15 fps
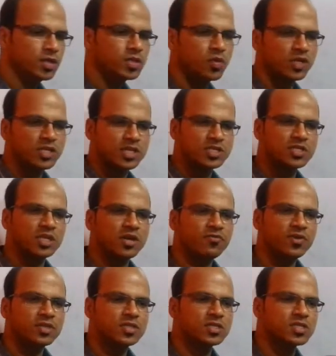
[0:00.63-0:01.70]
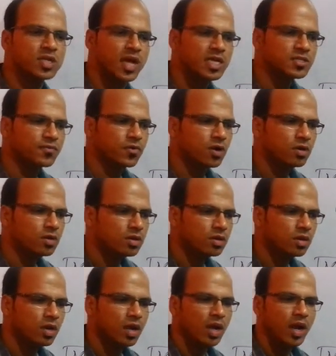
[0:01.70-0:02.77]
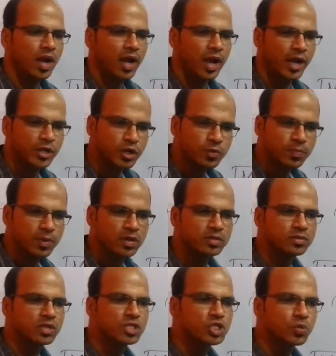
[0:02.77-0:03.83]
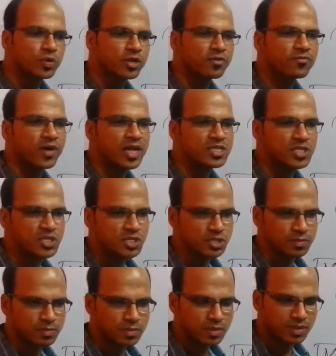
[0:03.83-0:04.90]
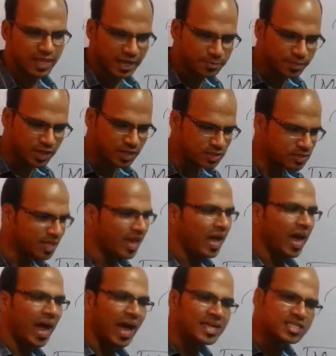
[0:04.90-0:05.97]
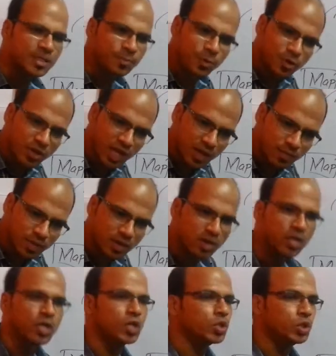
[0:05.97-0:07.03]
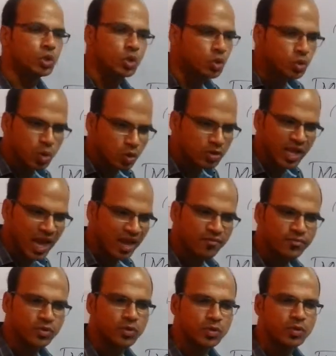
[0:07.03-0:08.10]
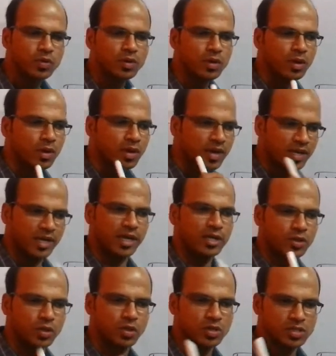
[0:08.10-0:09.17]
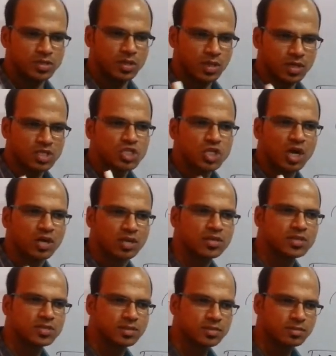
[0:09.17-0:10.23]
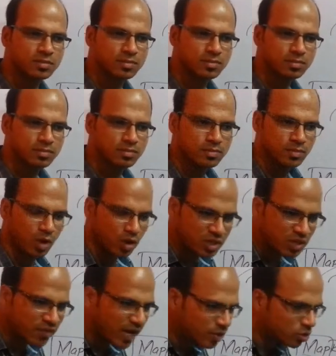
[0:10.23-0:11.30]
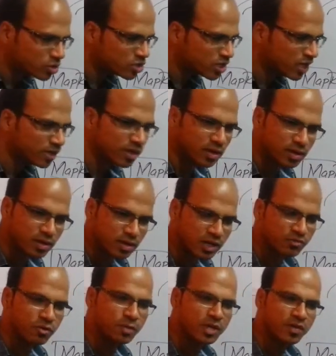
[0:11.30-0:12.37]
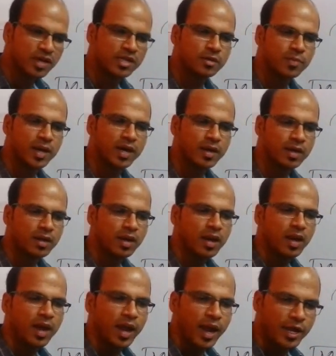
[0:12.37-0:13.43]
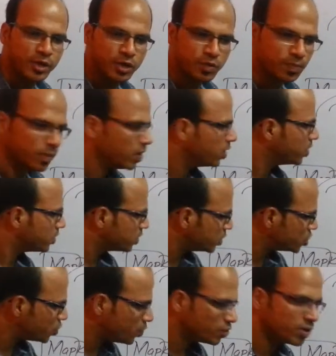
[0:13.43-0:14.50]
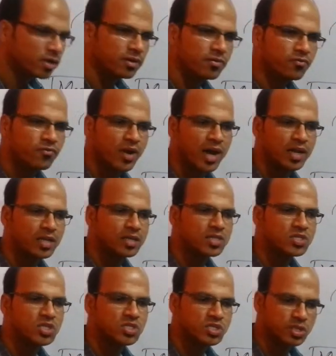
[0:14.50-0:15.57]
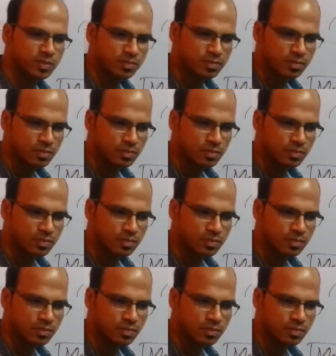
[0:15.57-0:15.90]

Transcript: So what is HDFS? It stands for Hadoop Distributed File System. That means as a programmer, you don't have to create those uh, chunks or divide those data. It will be divided by Hadoop Distributed File System.